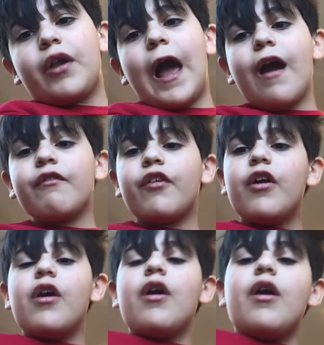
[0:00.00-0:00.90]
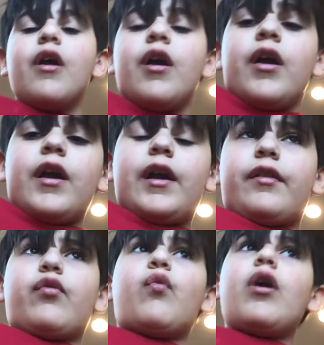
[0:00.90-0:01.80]
that you could have.
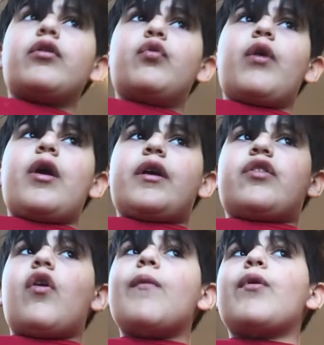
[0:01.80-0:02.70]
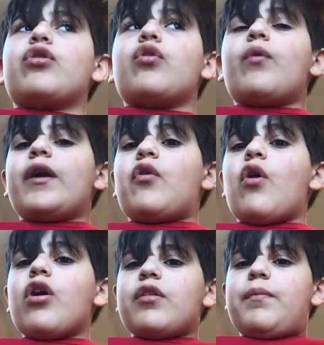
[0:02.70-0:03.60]
It's one where it's almost a
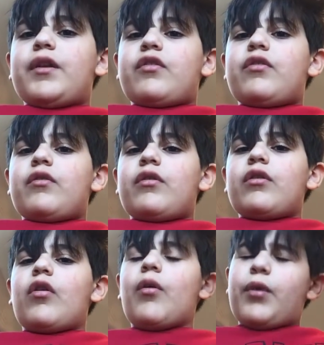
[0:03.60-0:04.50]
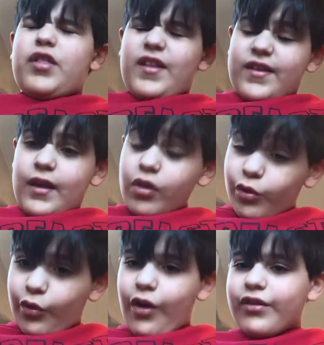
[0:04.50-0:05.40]
white cross, but almost a
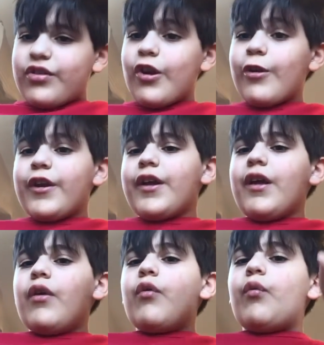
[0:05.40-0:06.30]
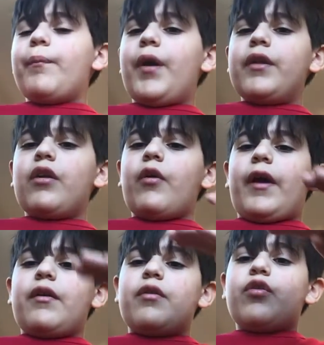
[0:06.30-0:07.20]
yellow cross, sorry. But,
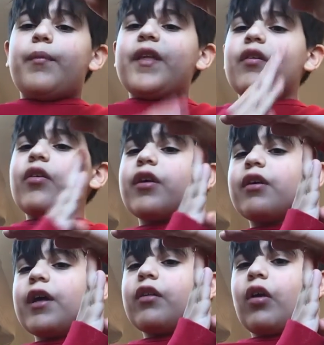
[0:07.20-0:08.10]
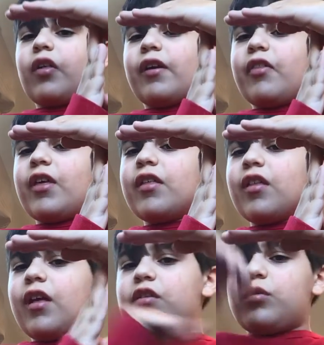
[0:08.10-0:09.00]
okay, so basically it looks like
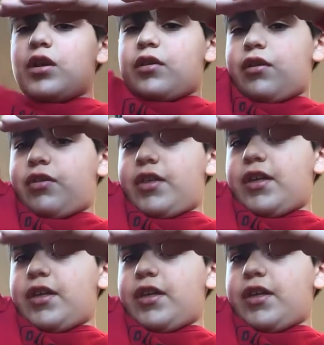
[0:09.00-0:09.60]
this, and you need